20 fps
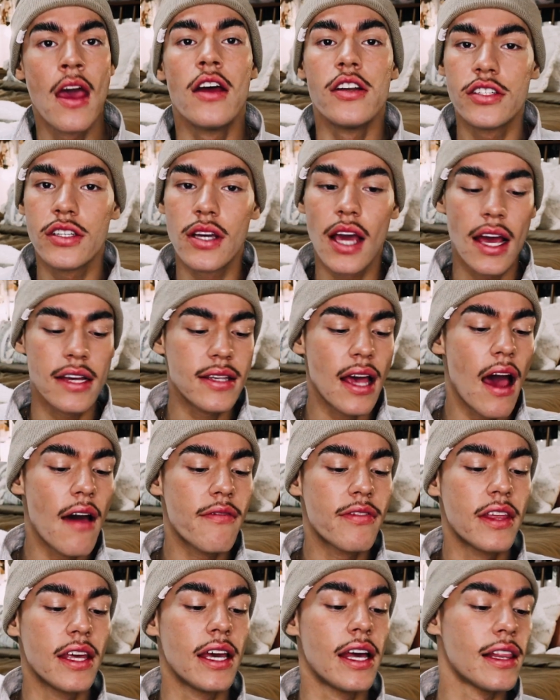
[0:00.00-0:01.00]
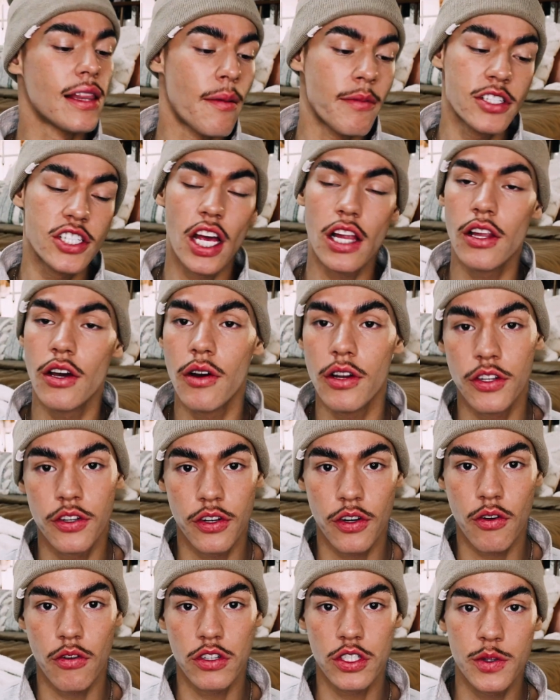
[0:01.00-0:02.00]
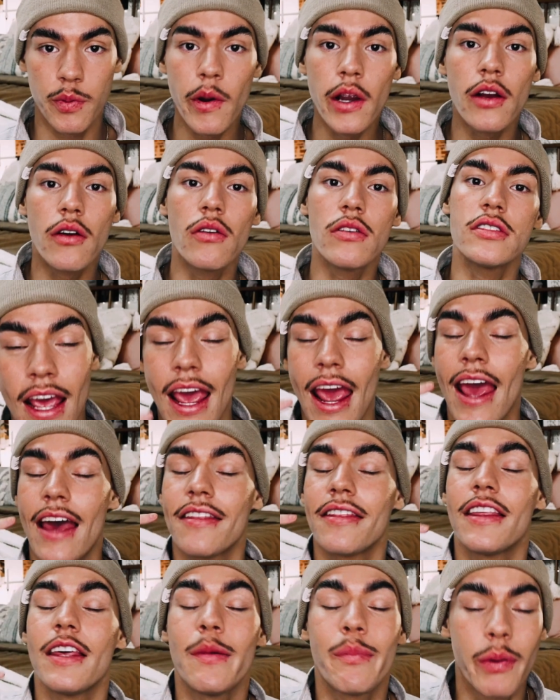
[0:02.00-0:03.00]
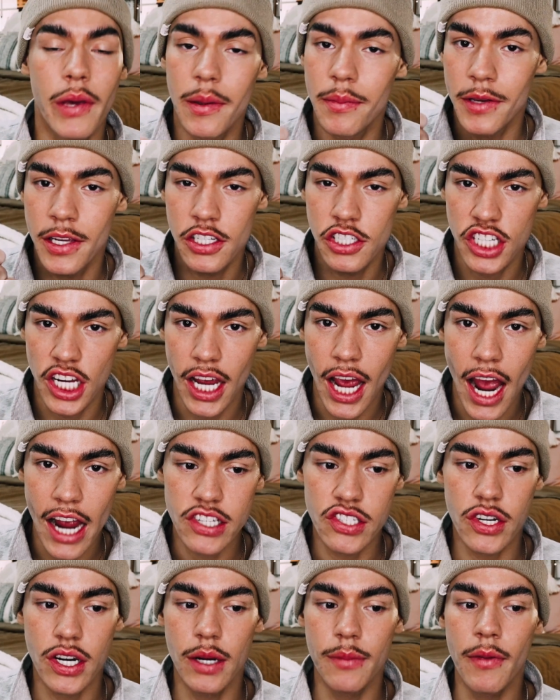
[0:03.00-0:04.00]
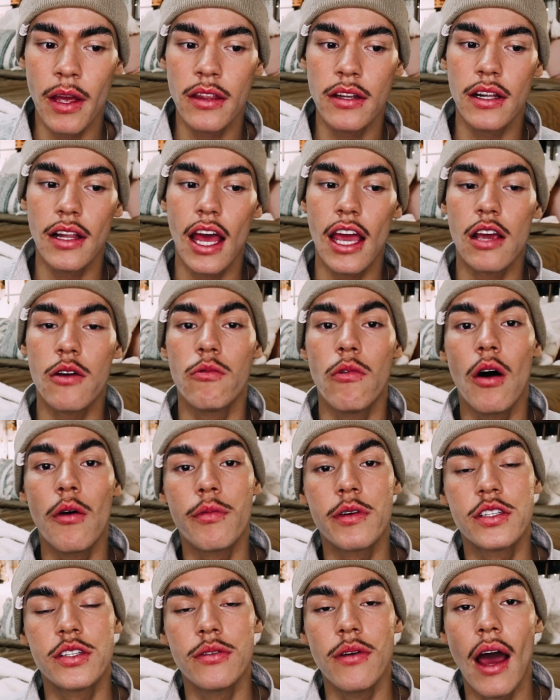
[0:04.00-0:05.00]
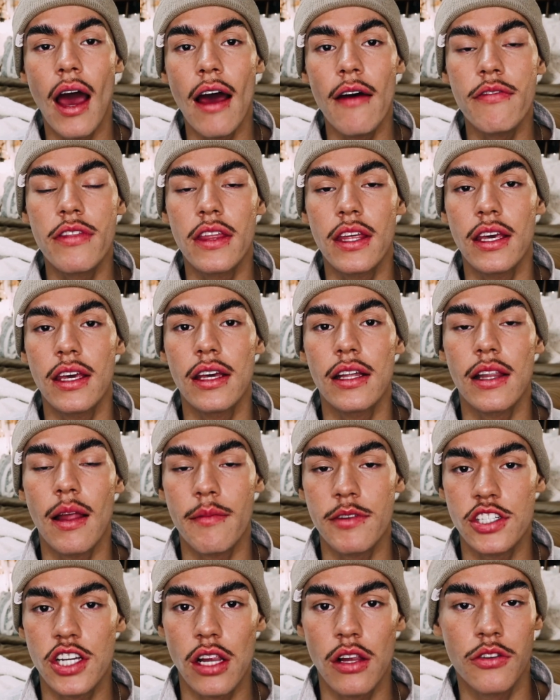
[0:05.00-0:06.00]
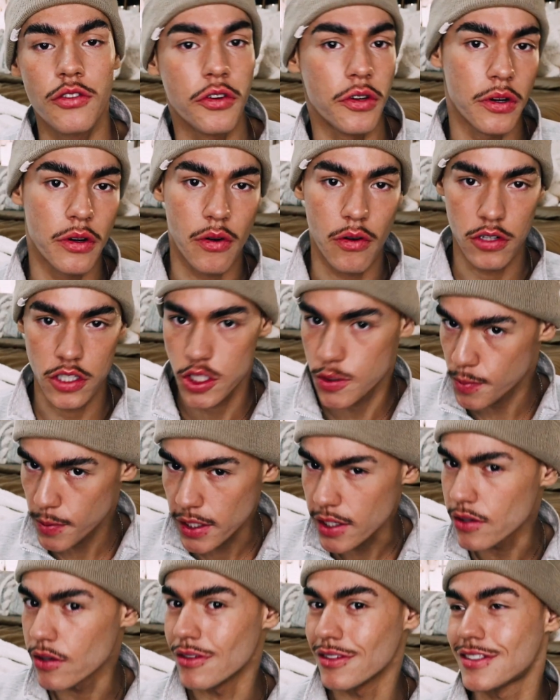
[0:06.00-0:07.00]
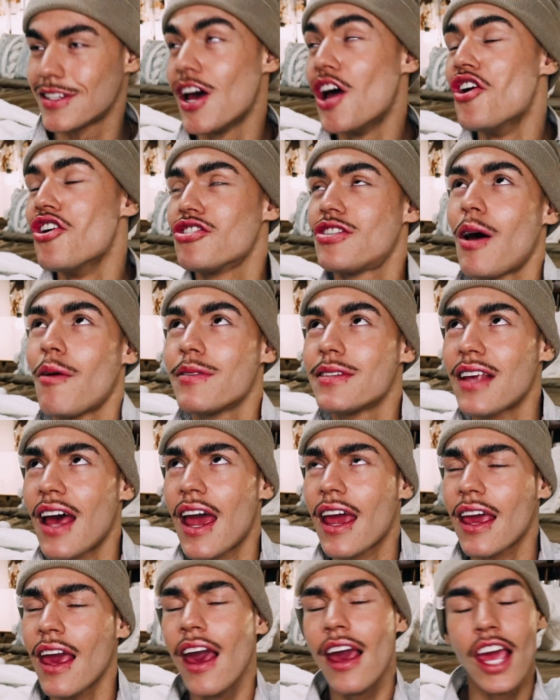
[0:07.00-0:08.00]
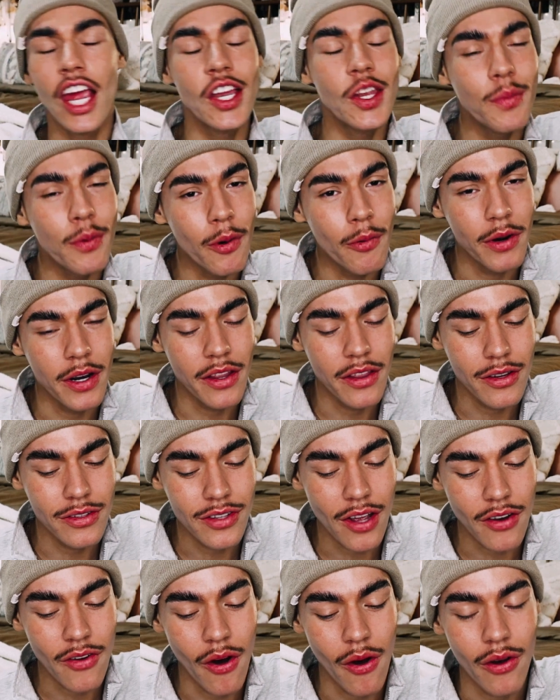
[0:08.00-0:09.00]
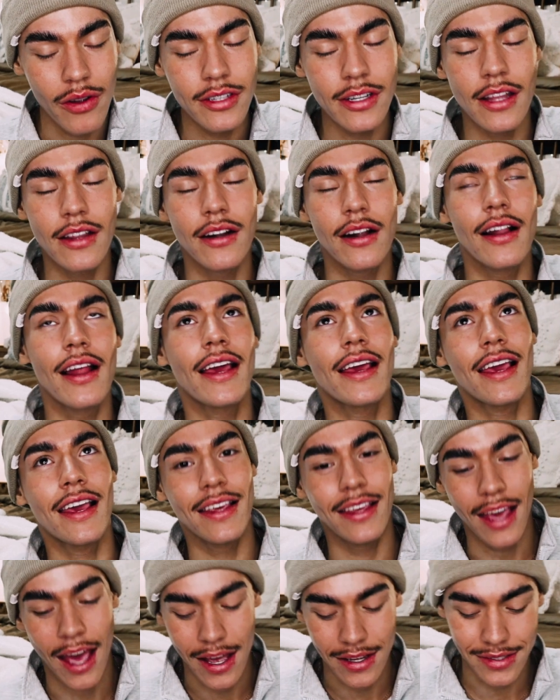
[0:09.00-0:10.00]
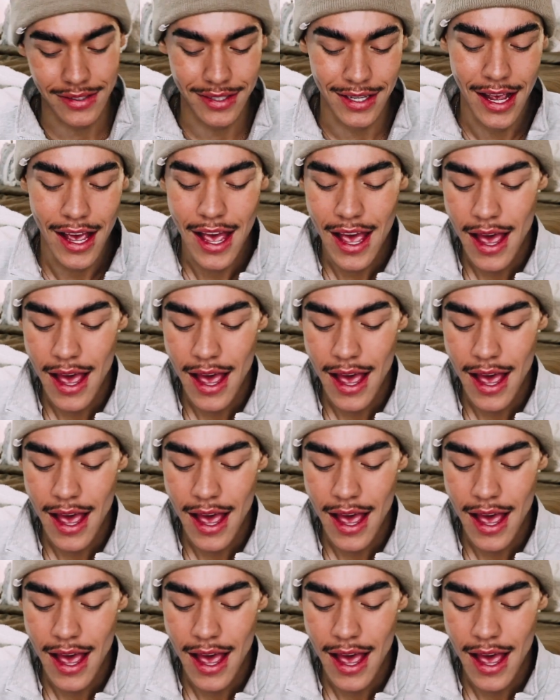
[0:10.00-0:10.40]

do you guys have the Limoncello and Unicorn Sprinkles and the PB&J ice cream? And they're like, well, we do have the Limoncello and Unicorn Sprinkles. So I was like, can you put one of those on hold? And they're like, yes,